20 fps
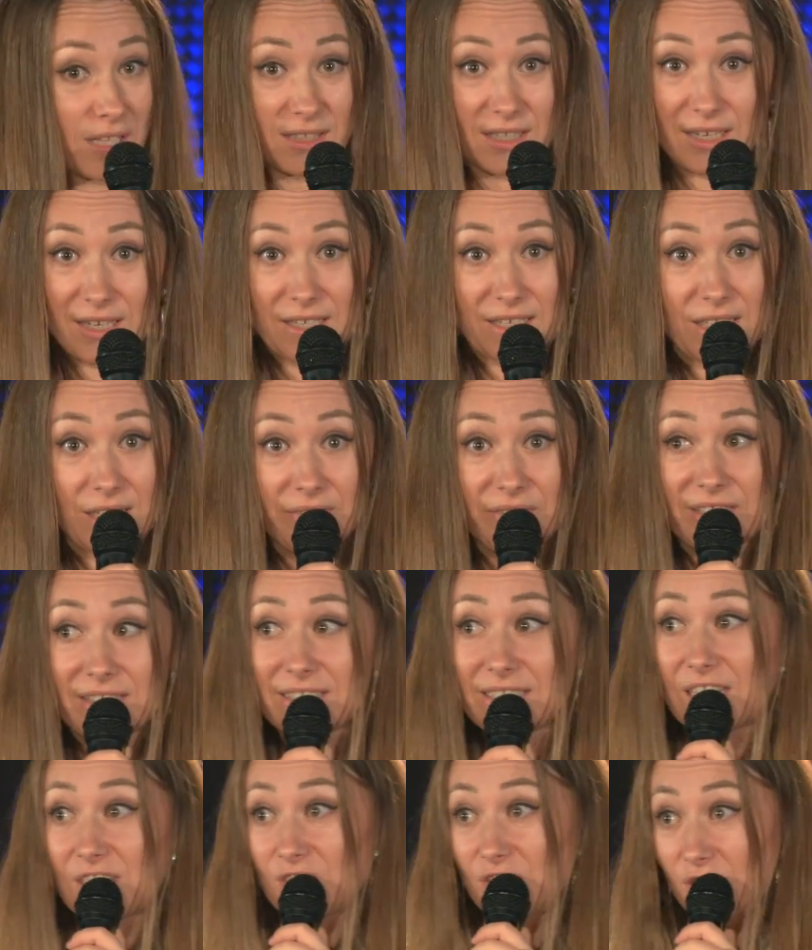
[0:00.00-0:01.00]
We
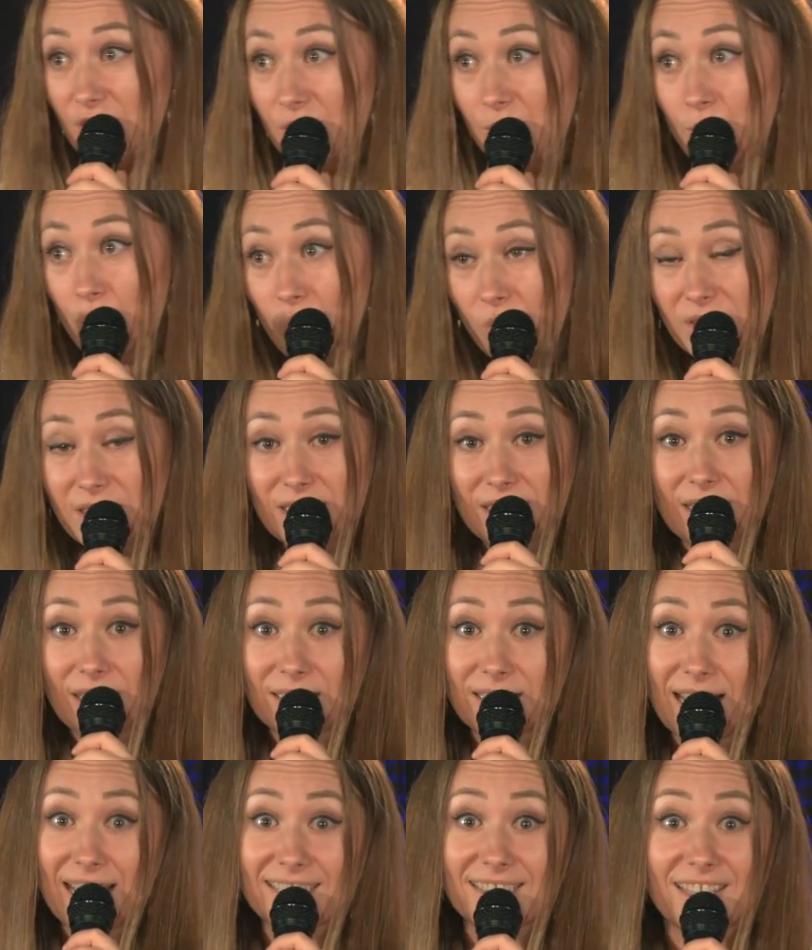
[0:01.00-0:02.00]
can't control
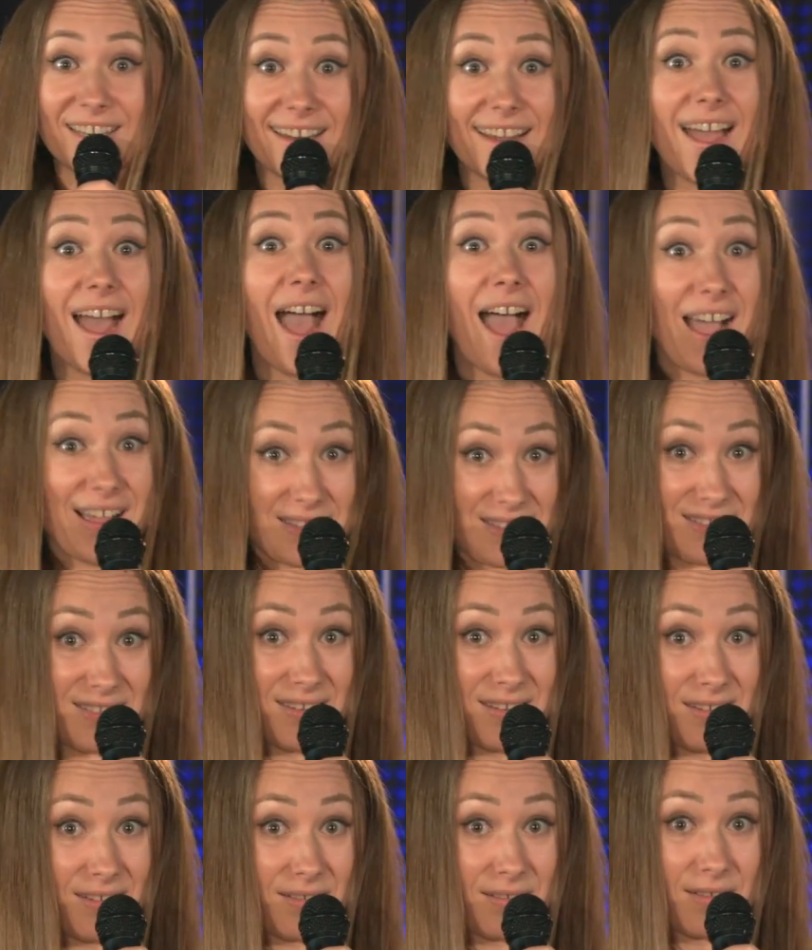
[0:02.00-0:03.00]
our
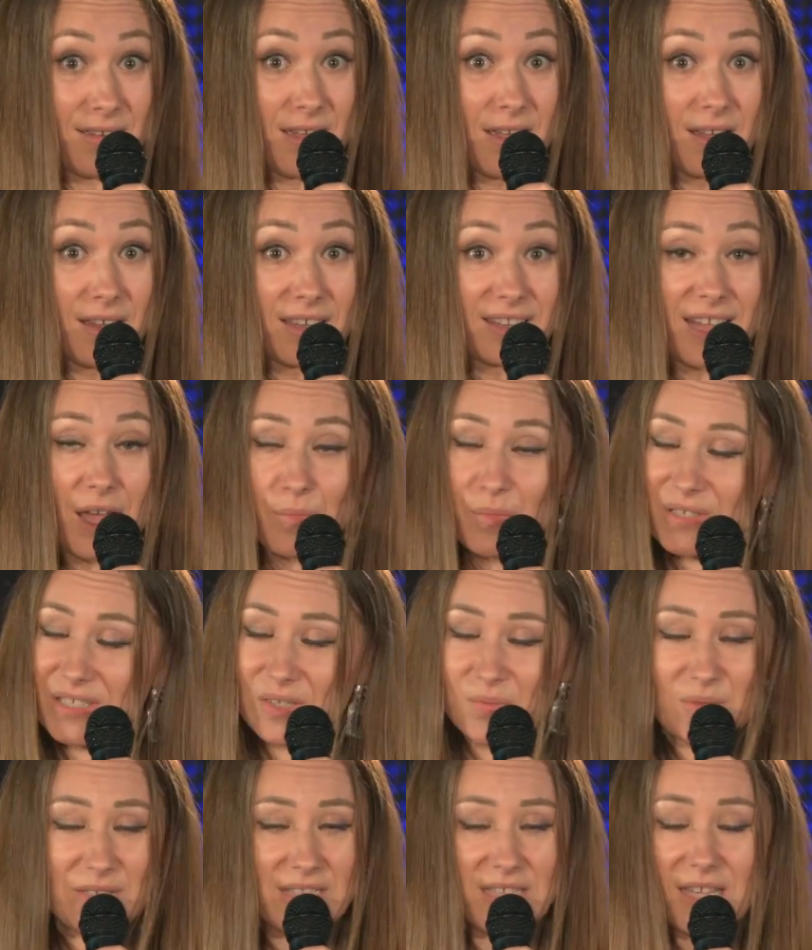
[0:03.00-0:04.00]
emotions
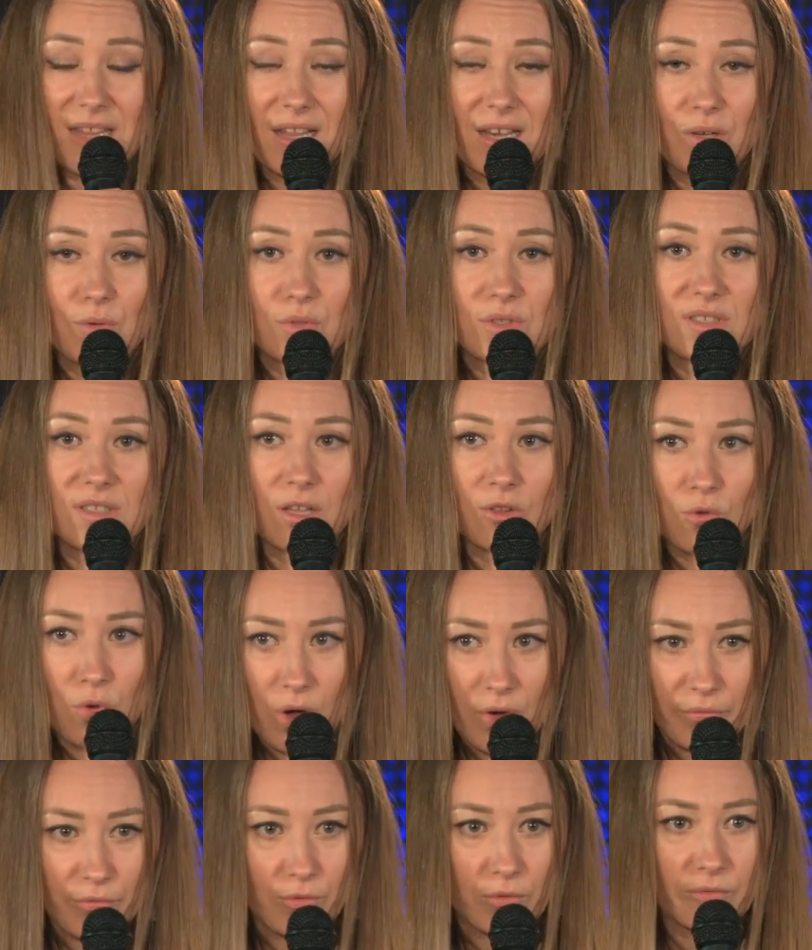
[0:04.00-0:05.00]
when it is a
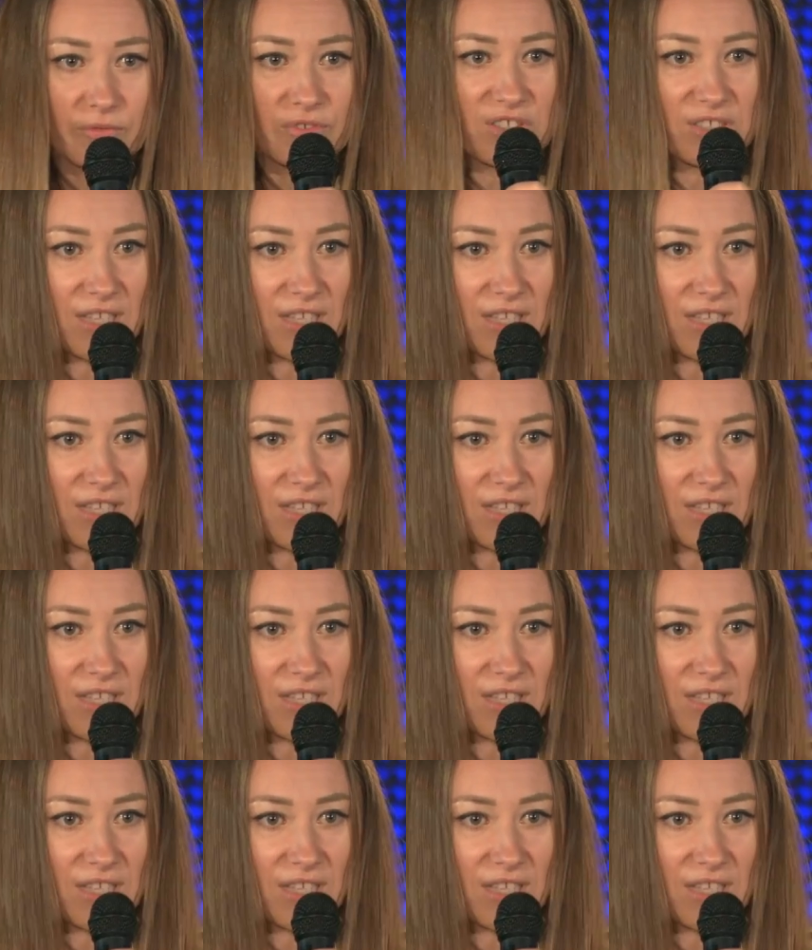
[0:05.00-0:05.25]
reaction.